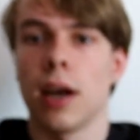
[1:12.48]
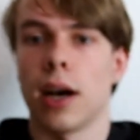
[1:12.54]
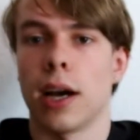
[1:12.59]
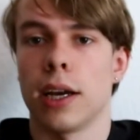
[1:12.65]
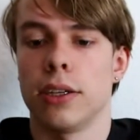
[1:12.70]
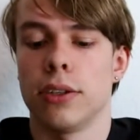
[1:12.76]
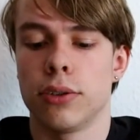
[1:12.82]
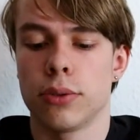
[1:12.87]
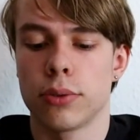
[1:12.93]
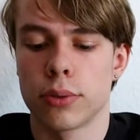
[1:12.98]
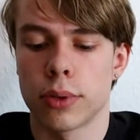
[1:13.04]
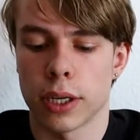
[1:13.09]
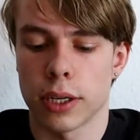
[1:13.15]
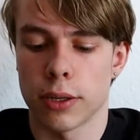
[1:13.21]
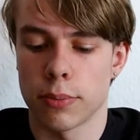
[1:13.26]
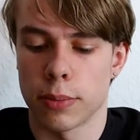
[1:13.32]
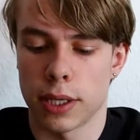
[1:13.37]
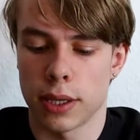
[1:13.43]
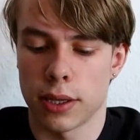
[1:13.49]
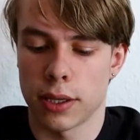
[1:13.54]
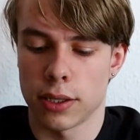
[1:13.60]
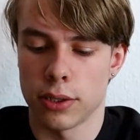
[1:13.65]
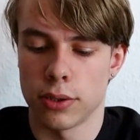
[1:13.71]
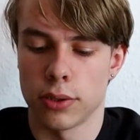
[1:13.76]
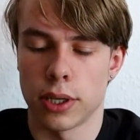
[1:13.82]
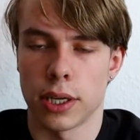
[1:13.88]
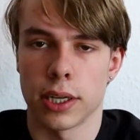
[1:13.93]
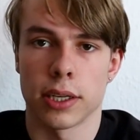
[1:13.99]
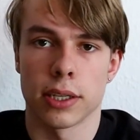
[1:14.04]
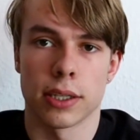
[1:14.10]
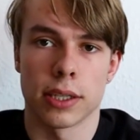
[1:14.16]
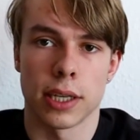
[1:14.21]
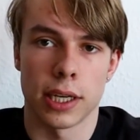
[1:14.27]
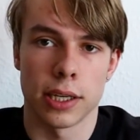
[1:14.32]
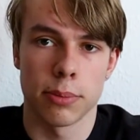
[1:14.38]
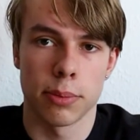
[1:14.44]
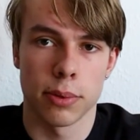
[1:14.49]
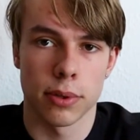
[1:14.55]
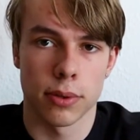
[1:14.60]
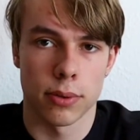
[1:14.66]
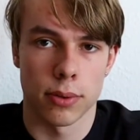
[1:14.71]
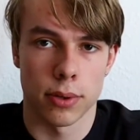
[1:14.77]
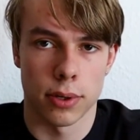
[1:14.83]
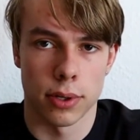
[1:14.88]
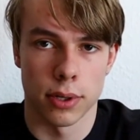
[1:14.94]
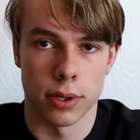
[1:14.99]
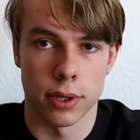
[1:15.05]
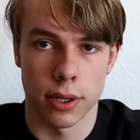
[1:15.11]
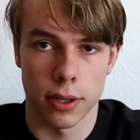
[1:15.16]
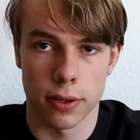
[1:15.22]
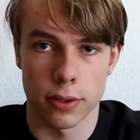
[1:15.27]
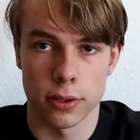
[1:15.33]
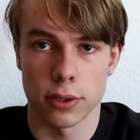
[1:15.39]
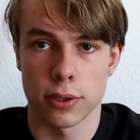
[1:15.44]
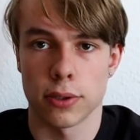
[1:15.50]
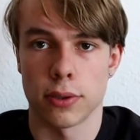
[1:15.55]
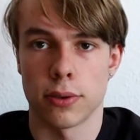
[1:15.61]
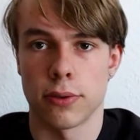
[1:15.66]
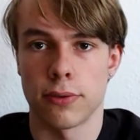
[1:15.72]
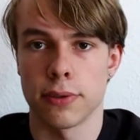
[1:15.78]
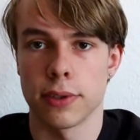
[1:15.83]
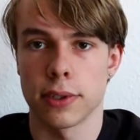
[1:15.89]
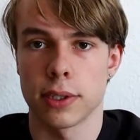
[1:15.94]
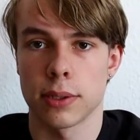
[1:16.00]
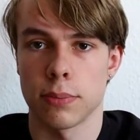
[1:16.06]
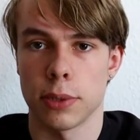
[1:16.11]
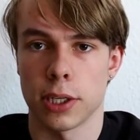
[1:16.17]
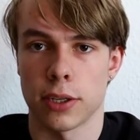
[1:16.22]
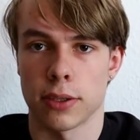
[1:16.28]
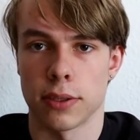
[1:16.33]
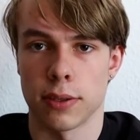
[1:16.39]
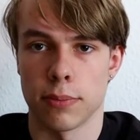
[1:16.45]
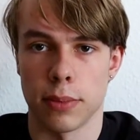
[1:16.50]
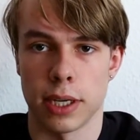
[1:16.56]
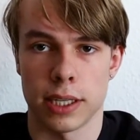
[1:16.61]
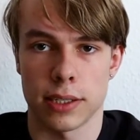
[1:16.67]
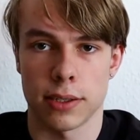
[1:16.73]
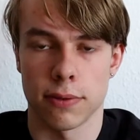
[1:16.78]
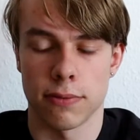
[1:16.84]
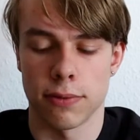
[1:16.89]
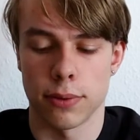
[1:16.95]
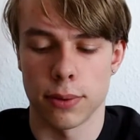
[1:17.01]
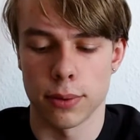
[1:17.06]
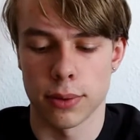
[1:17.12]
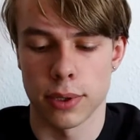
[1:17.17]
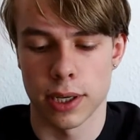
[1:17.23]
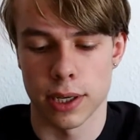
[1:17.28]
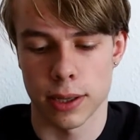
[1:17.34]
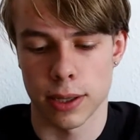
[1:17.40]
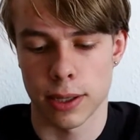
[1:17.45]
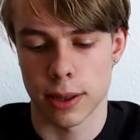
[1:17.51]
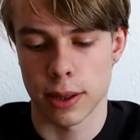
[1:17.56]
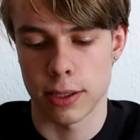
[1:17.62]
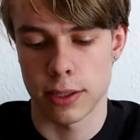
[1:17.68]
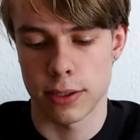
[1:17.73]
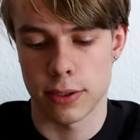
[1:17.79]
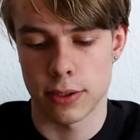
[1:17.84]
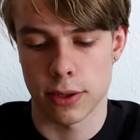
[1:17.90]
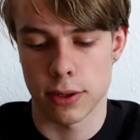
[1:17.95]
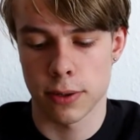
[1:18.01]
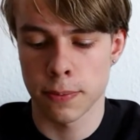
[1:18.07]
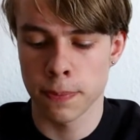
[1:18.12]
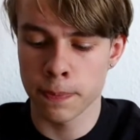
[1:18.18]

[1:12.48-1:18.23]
I do recommend that you take a table or another surface because it makes the folding a little easier.